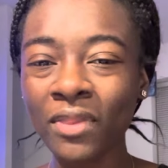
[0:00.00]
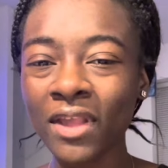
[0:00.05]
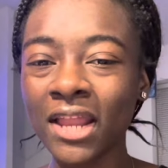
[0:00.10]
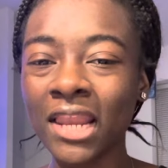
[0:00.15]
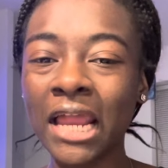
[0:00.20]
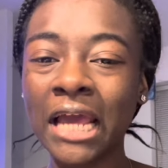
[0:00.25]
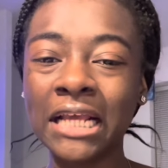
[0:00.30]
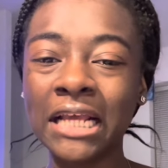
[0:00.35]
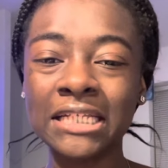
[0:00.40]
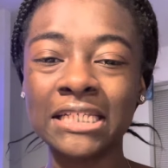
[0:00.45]

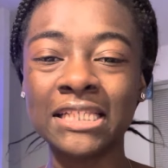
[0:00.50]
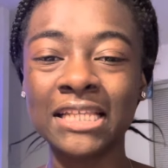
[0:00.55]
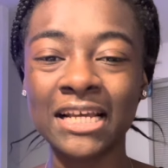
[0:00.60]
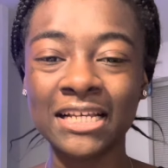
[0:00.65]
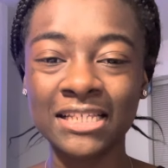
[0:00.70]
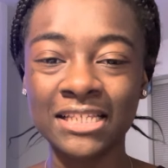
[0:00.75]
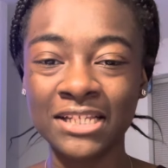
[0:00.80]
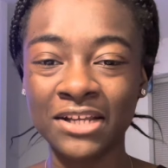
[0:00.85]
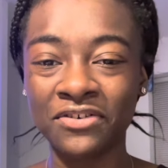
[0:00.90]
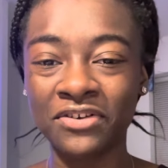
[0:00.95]
like it's
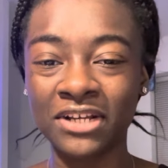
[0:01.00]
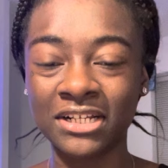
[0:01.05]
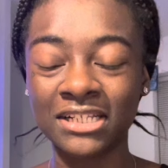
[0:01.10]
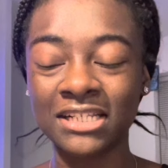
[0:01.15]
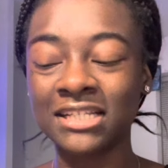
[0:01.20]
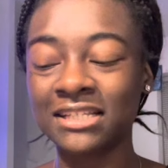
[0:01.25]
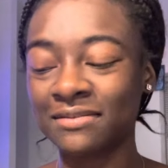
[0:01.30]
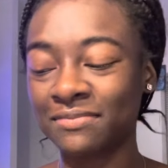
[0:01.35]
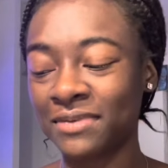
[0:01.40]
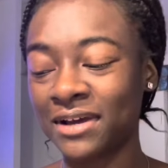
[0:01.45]
that serious
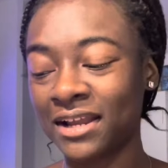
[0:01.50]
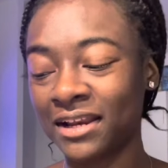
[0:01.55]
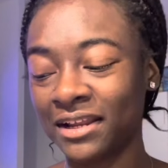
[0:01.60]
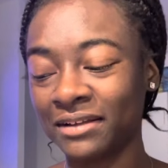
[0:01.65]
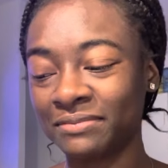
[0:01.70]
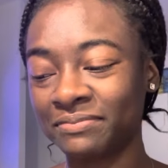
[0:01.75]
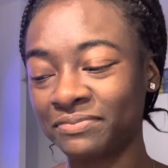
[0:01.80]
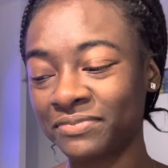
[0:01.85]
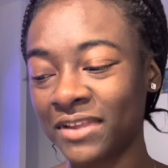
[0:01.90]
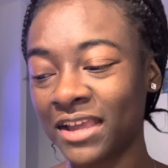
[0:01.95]
to somebody.
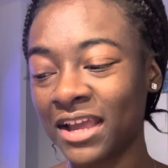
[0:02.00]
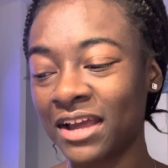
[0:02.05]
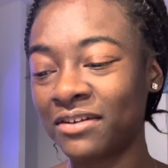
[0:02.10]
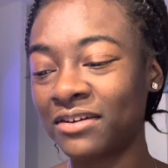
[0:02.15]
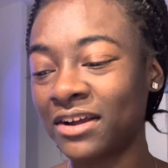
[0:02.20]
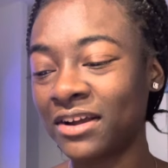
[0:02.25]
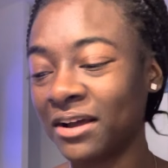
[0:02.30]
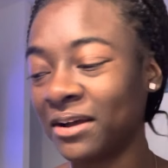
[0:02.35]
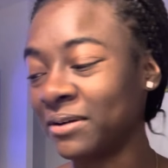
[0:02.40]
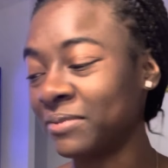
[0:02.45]
Hell
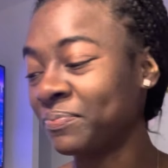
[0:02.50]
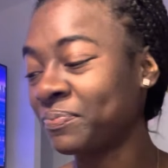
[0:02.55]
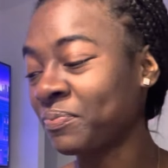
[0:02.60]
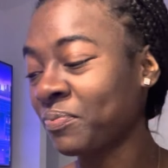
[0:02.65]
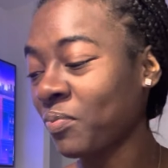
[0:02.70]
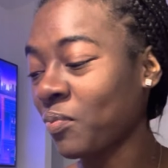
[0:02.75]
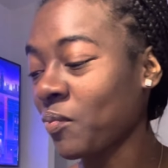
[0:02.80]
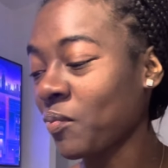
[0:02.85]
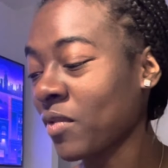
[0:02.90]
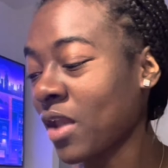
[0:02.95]
no.
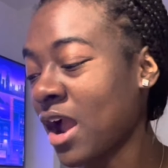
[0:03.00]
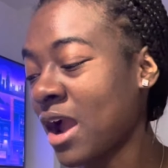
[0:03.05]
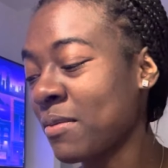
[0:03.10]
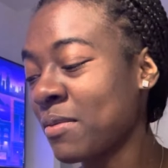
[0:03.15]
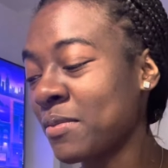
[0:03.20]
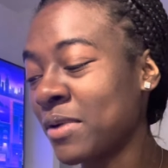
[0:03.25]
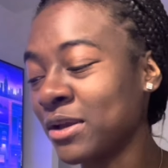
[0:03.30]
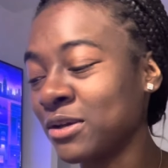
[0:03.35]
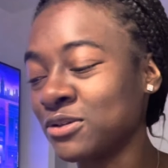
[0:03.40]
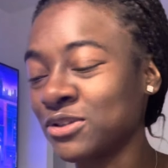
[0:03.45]
I don't
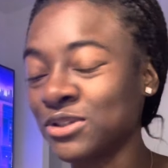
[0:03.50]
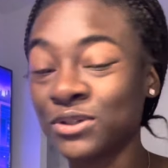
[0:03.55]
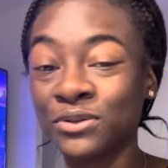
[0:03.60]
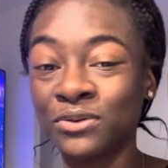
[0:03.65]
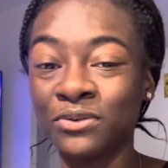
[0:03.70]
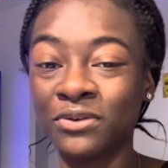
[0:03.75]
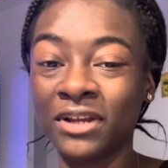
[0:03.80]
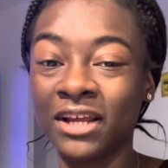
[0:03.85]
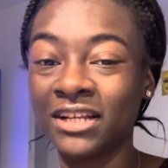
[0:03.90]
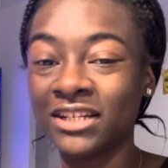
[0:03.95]
remember I used to
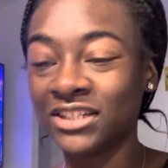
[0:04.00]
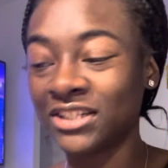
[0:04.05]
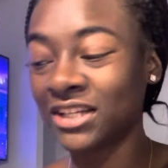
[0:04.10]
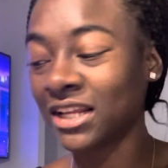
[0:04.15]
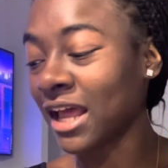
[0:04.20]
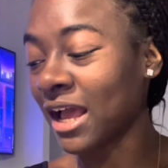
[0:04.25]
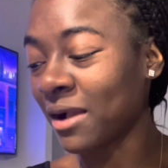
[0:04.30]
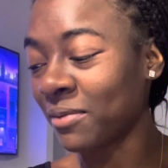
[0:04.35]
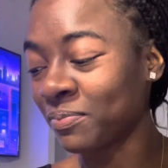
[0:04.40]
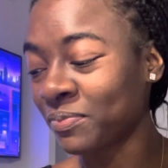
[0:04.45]
Google that shit
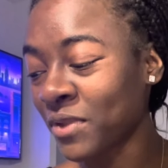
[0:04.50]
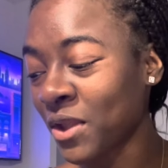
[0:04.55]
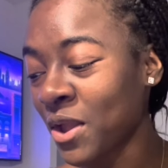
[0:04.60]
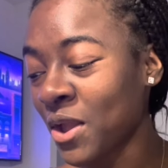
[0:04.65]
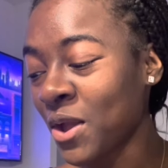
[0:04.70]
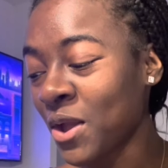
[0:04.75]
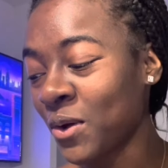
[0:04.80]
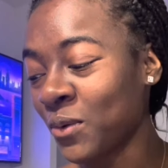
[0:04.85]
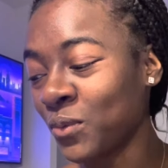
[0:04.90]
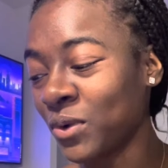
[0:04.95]
like
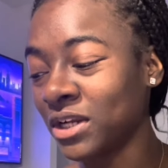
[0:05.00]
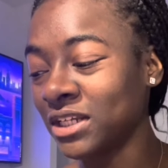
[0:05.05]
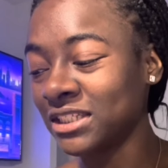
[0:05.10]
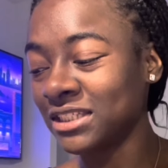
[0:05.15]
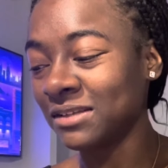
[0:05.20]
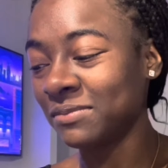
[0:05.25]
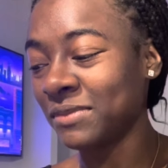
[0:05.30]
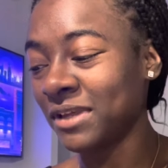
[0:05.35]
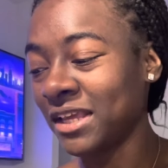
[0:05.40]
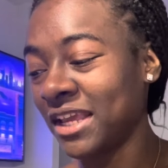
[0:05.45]
what
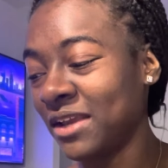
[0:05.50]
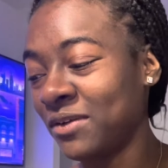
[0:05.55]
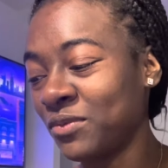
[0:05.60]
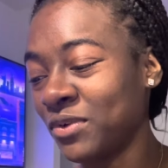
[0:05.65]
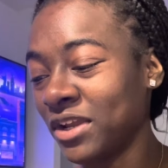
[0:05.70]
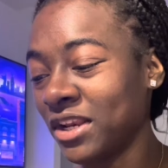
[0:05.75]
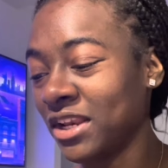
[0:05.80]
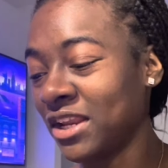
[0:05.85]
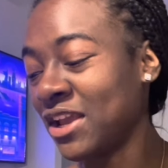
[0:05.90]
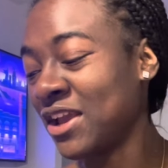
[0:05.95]
does it mean
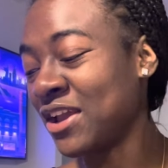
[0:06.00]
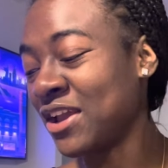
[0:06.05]
when